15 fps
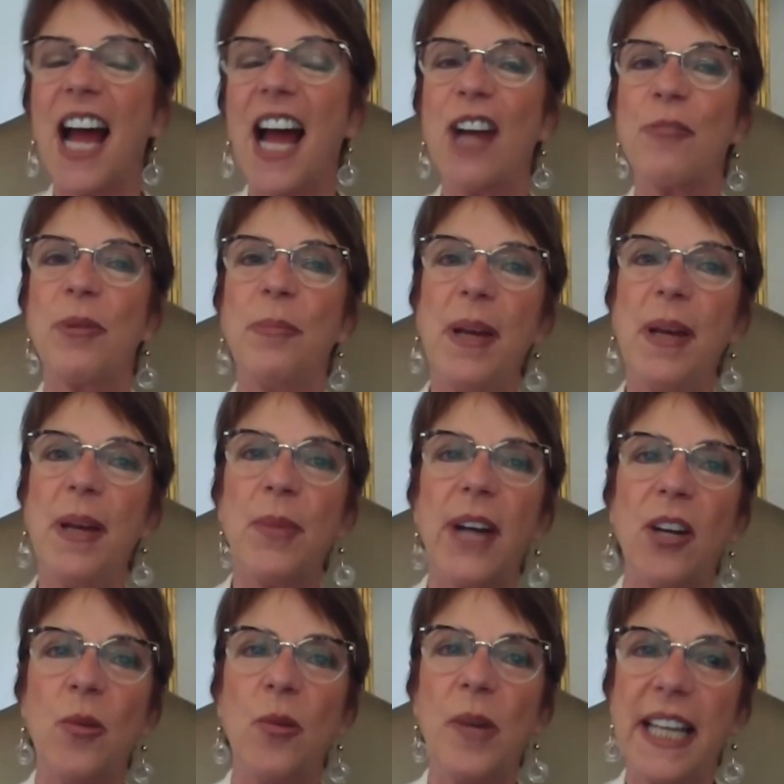I remember, I
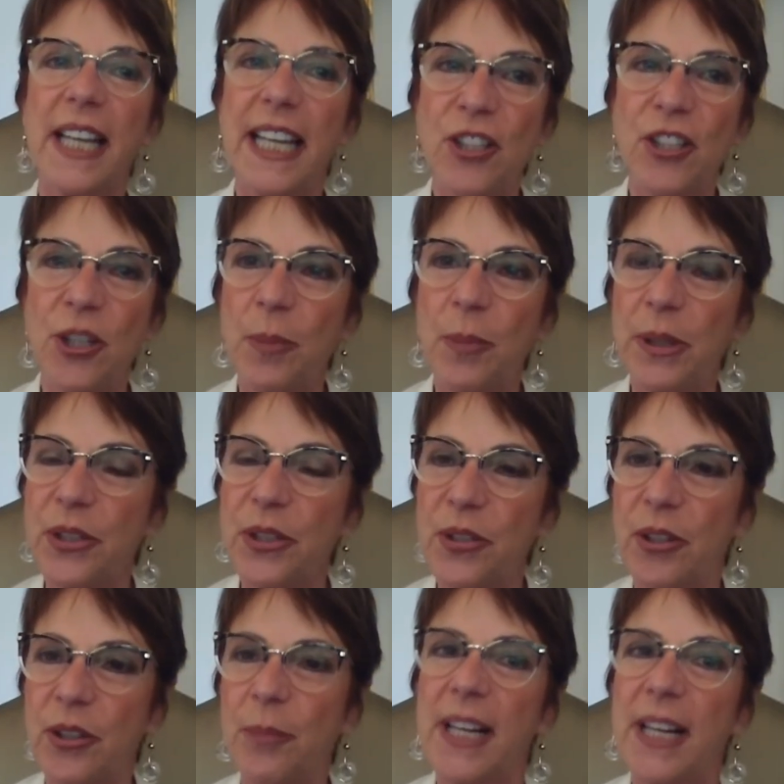don't want to get too
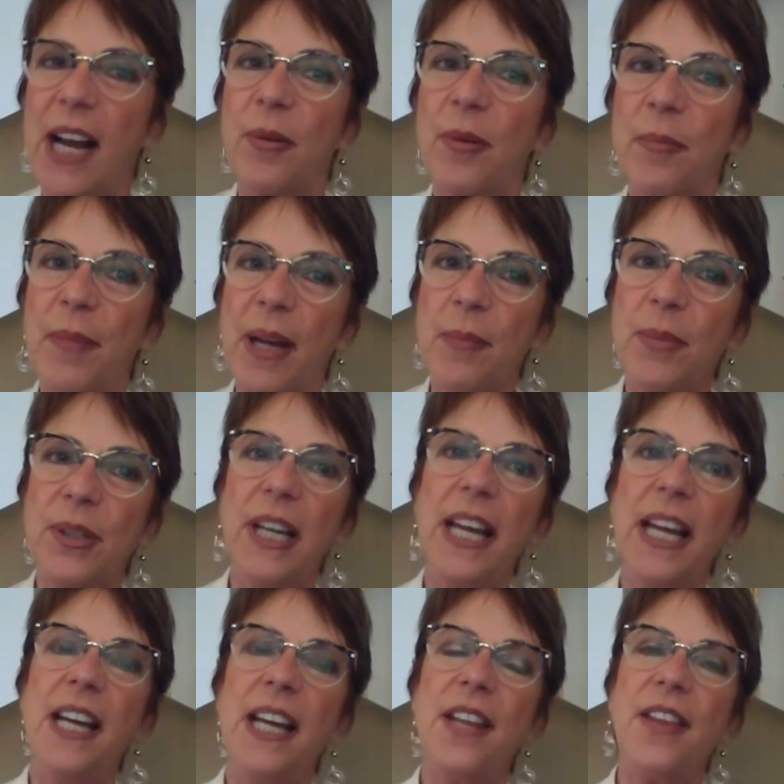personal, but I remember
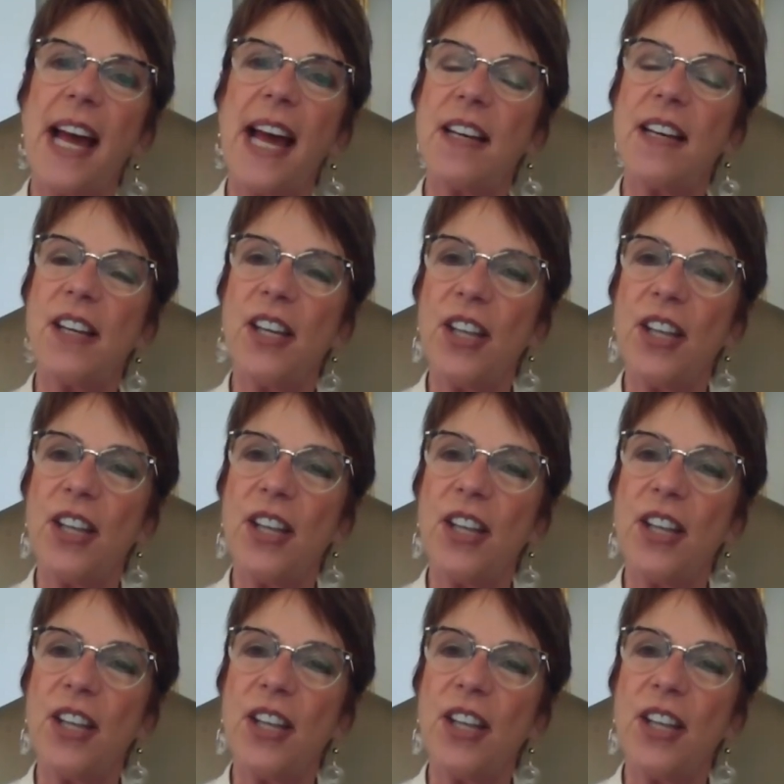that,